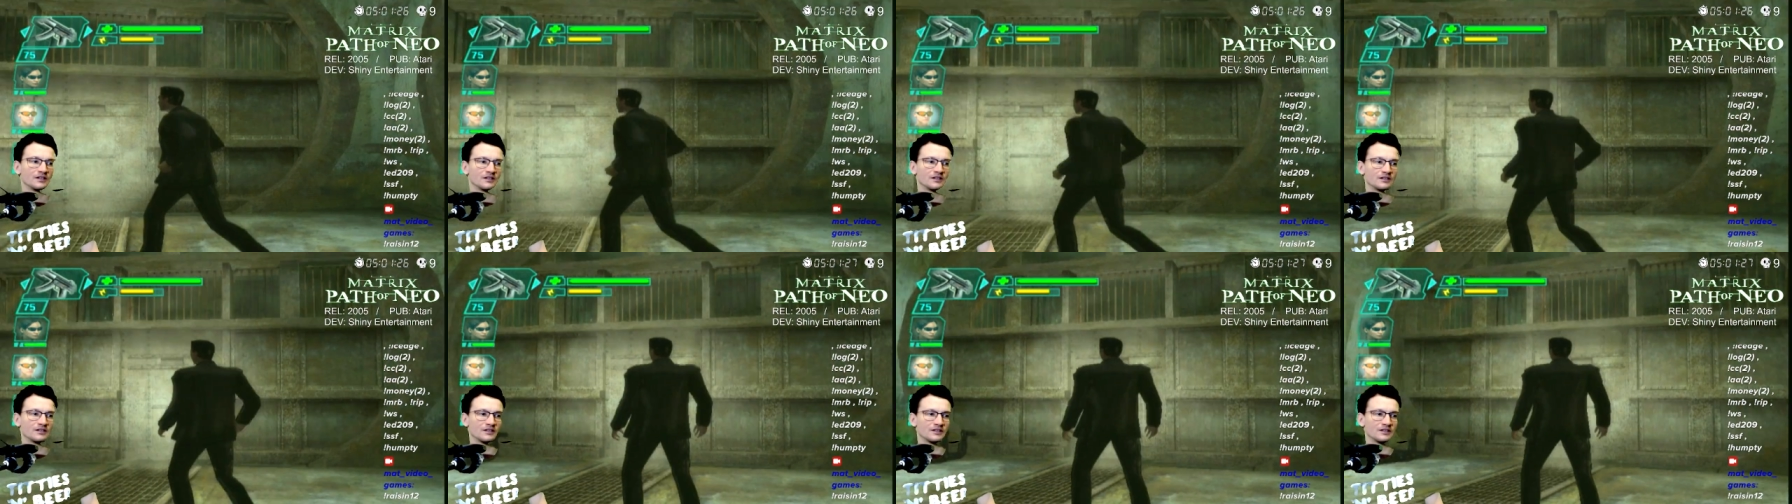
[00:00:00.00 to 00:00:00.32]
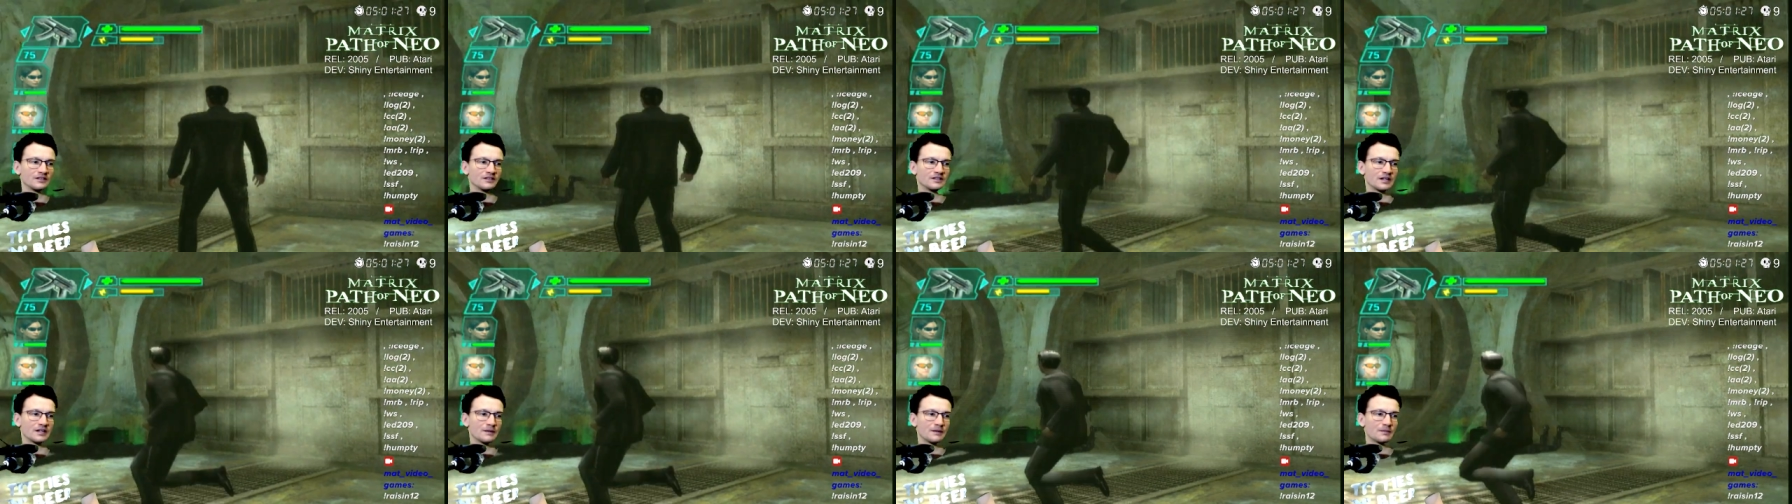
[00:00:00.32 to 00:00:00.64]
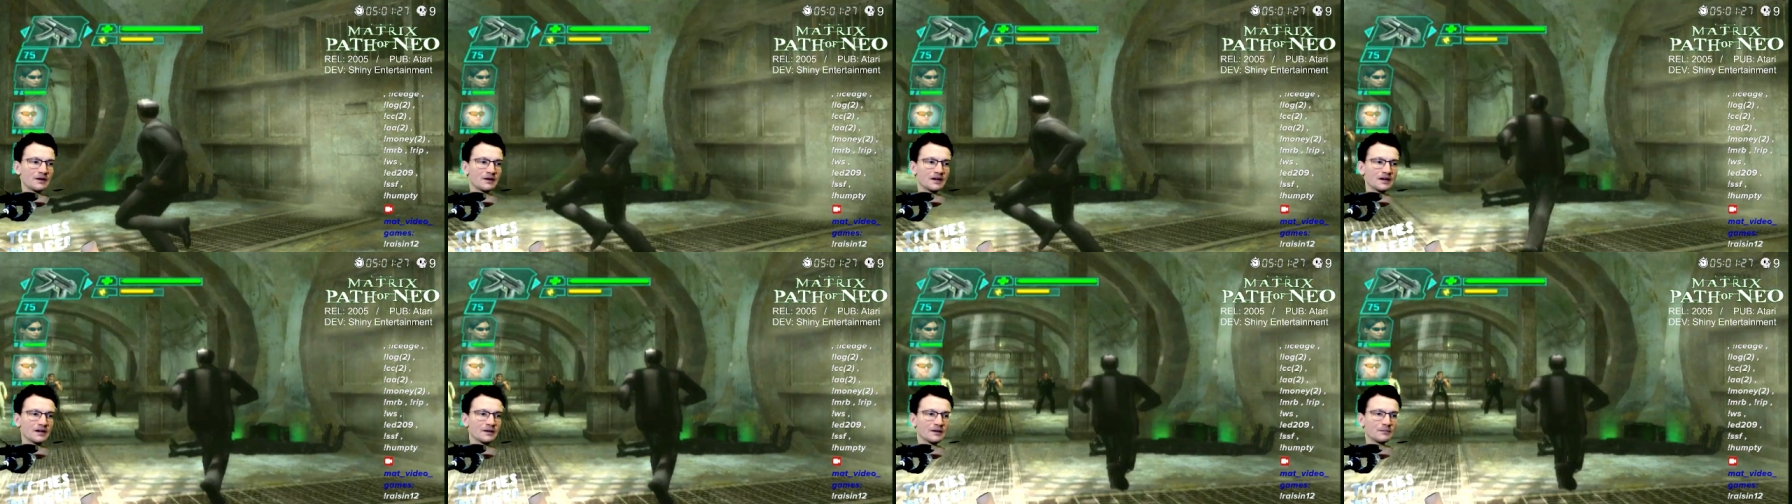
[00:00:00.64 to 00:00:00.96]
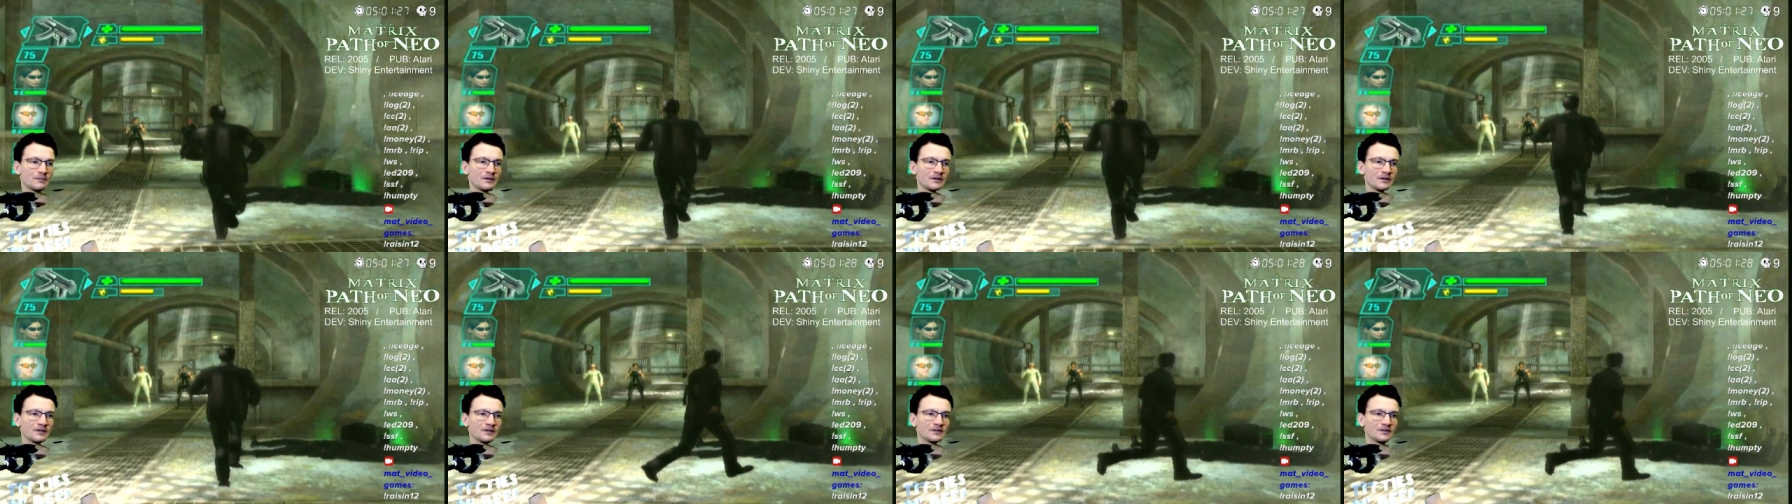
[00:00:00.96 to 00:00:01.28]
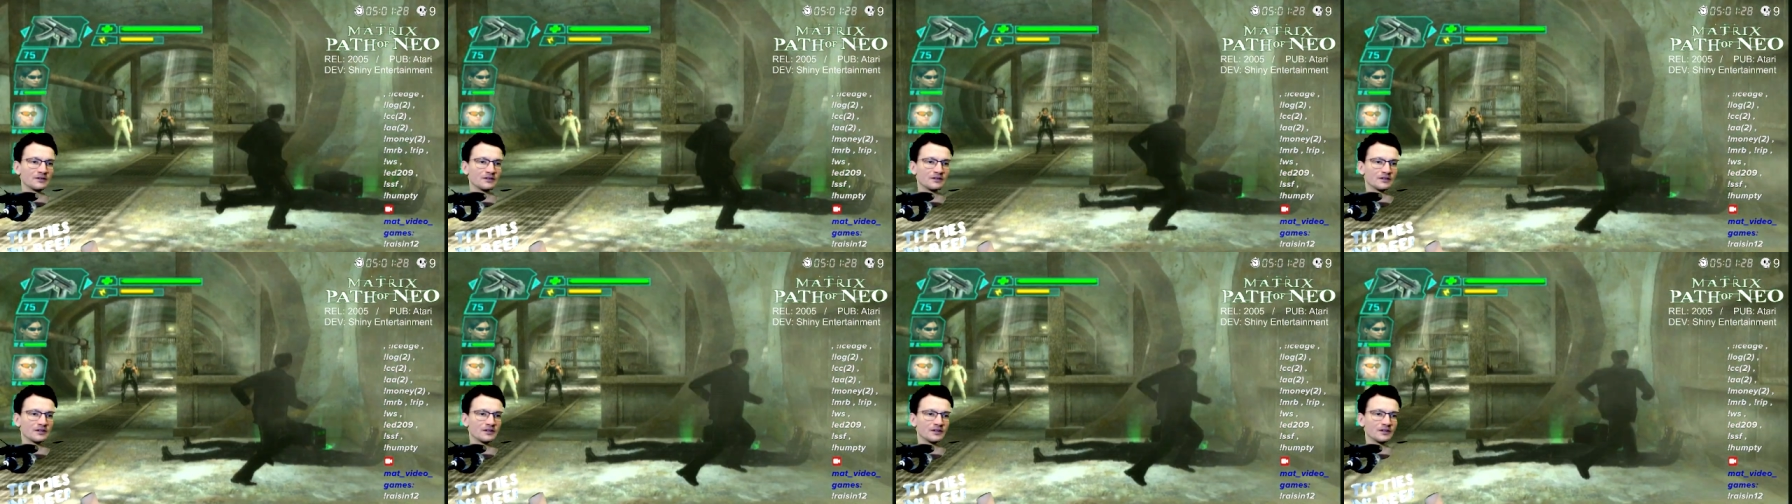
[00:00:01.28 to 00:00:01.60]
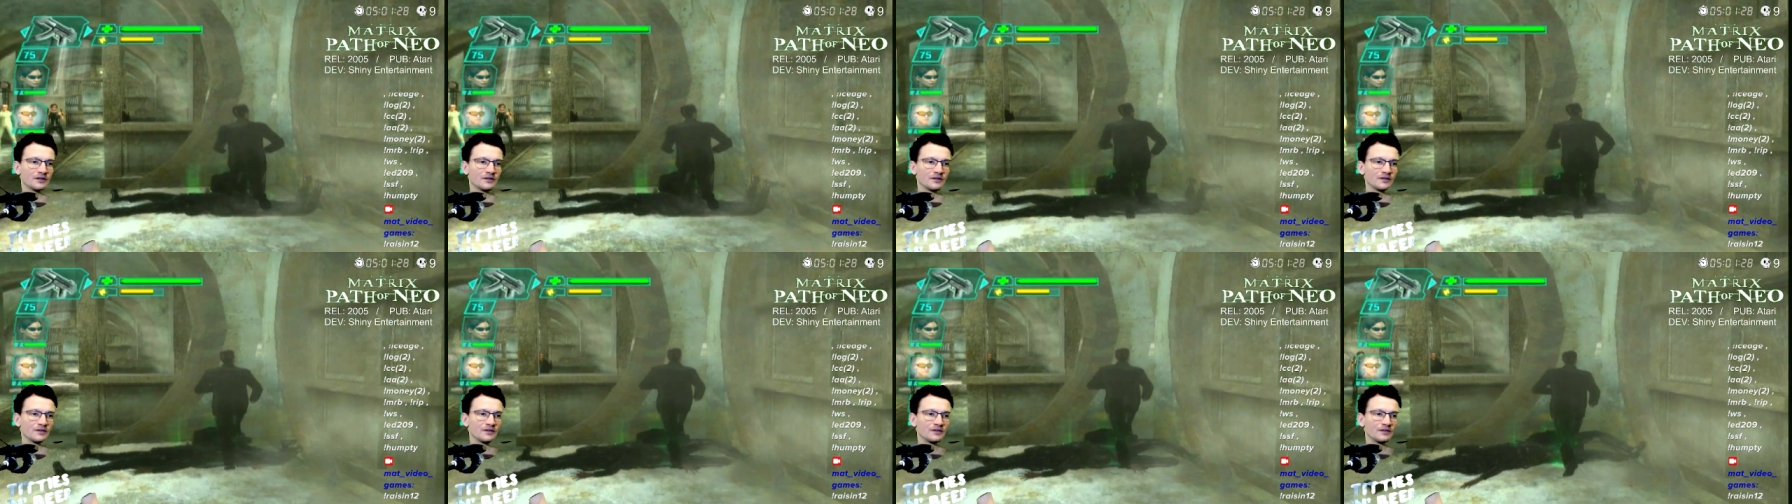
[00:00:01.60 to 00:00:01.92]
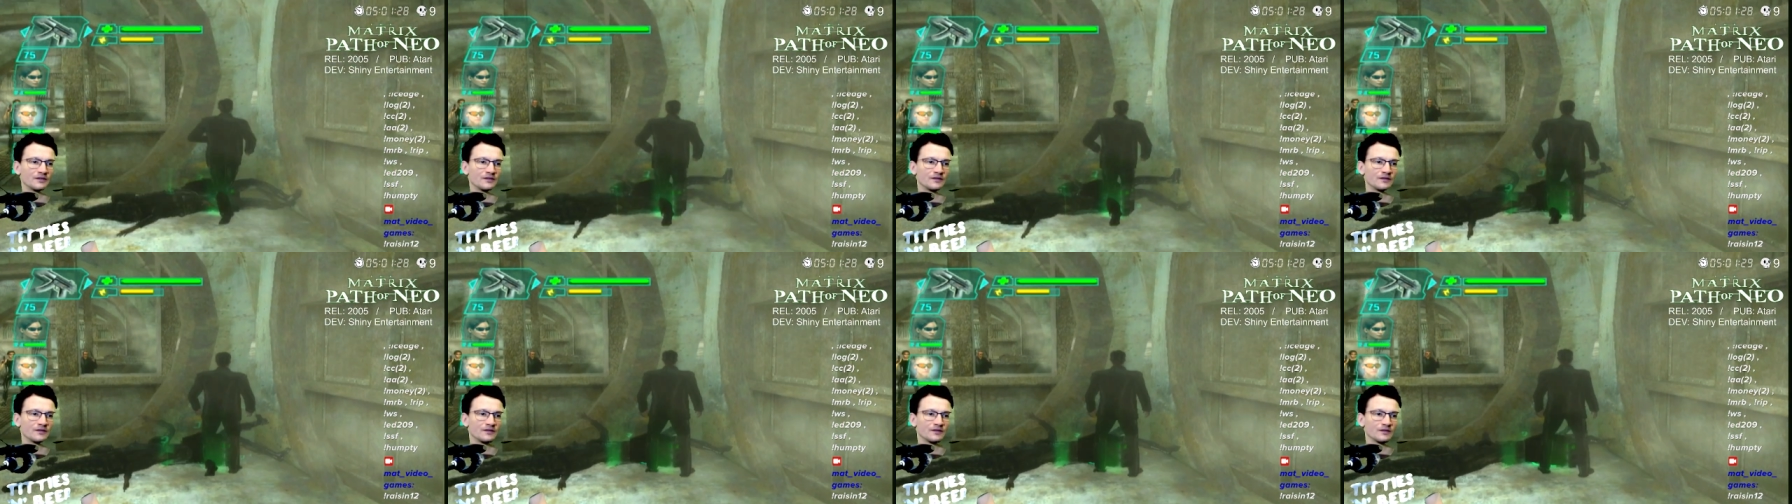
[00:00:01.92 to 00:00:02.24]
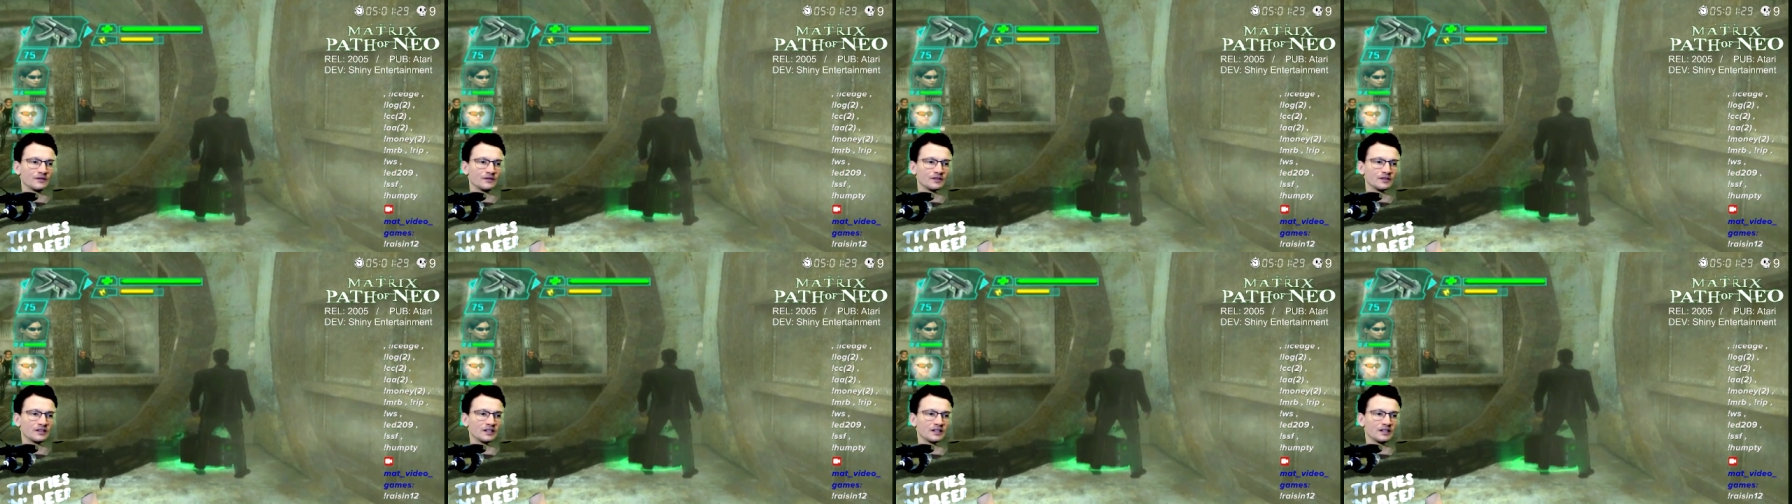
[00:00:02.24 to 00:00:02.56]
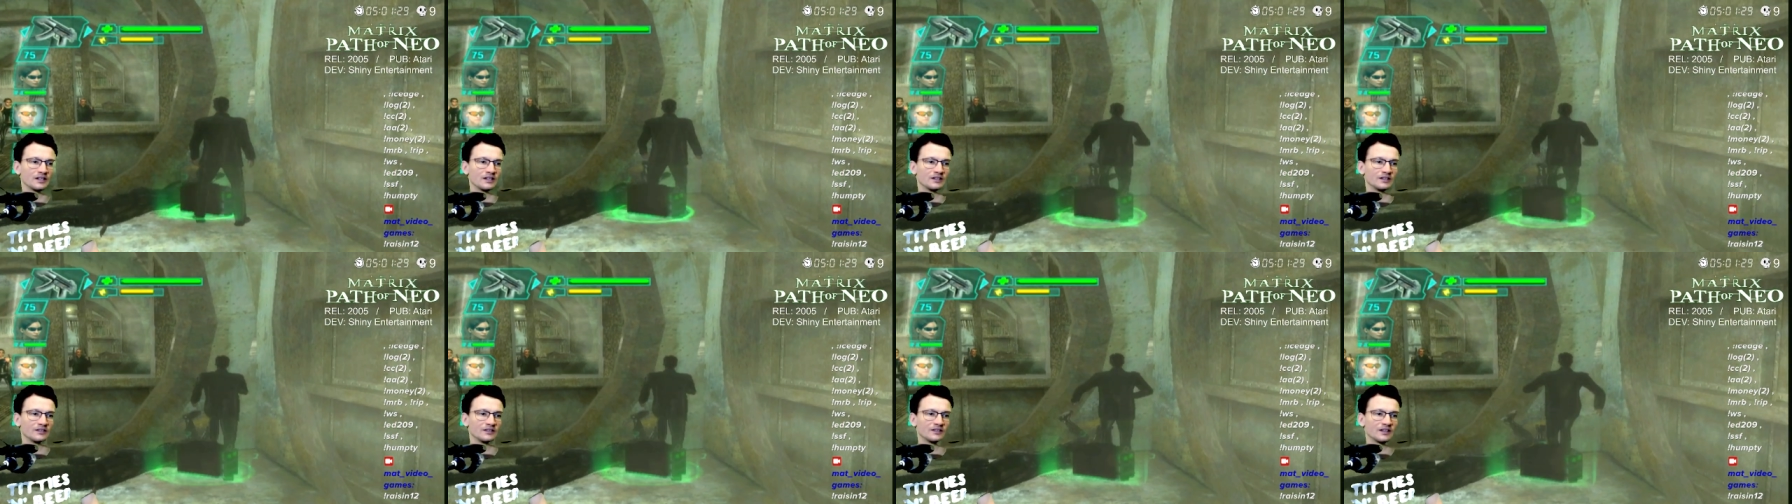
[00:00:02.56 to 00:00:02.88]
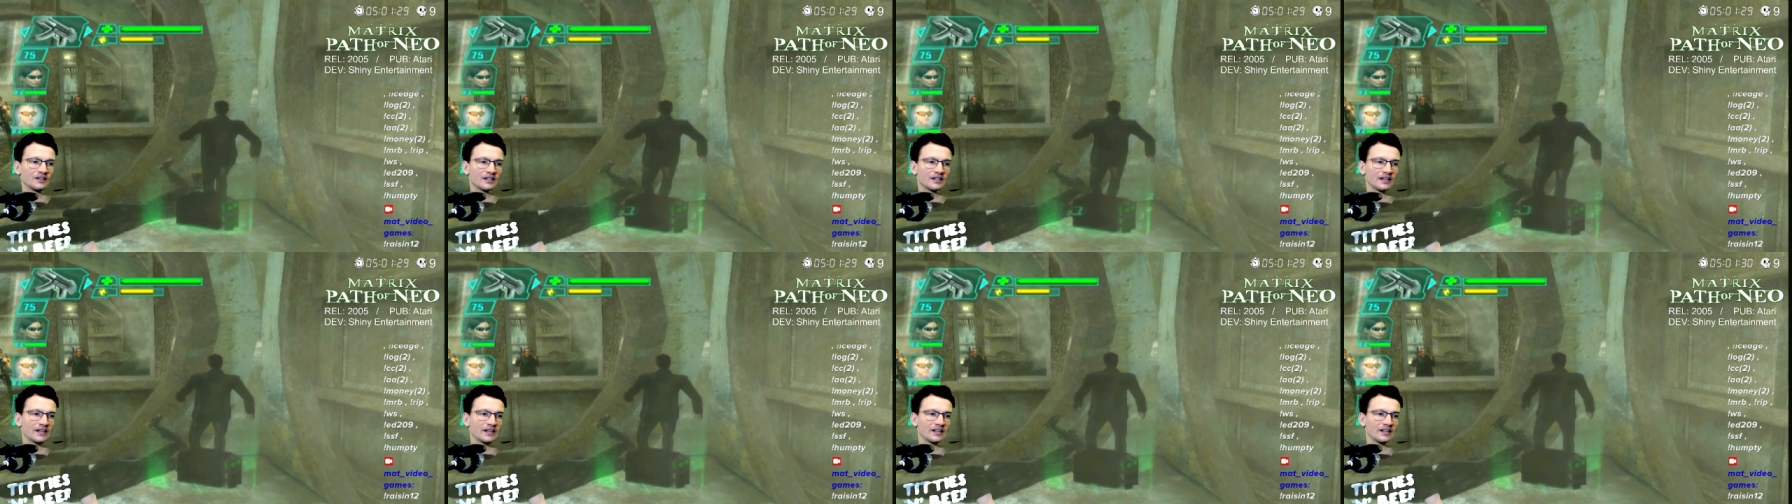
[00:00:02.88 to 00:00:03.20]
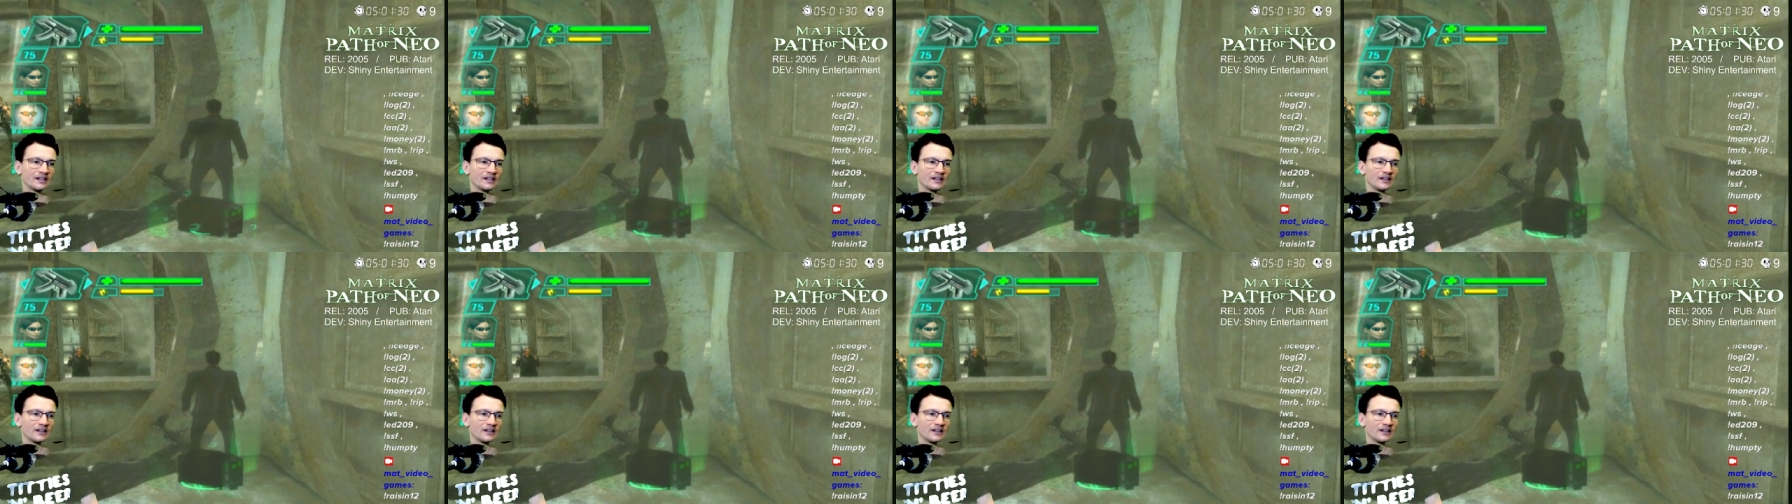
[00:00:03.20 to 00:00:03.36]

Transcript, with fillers: did a det pack appear or no? What the hell is that?